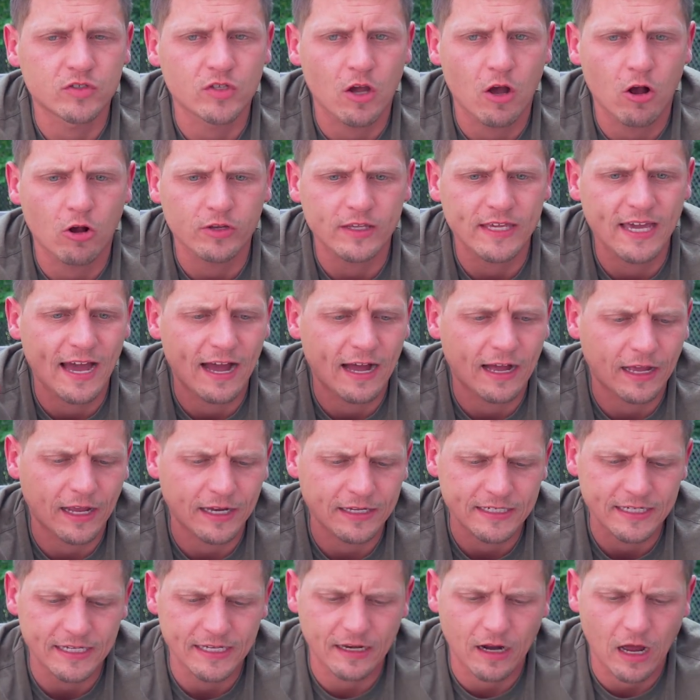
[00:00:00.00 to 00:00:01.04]
So yeah, I
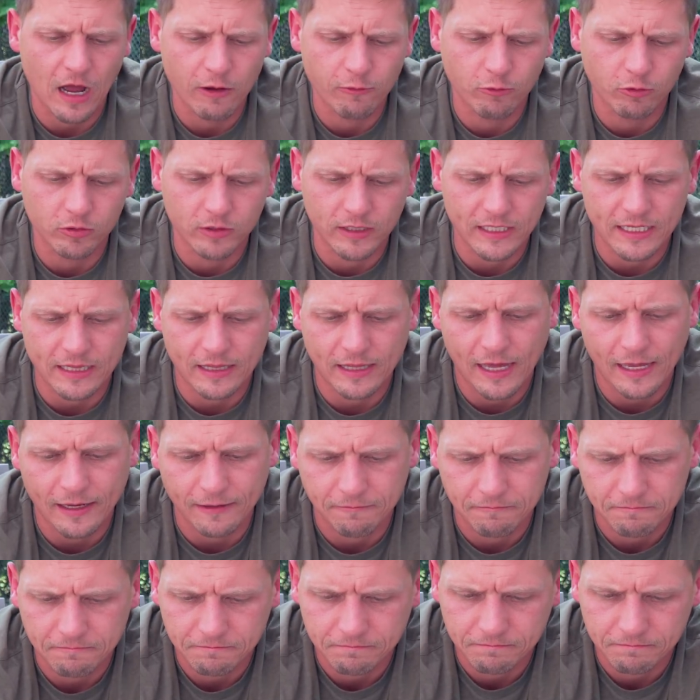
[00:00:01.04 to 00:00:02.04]
did. I will link that.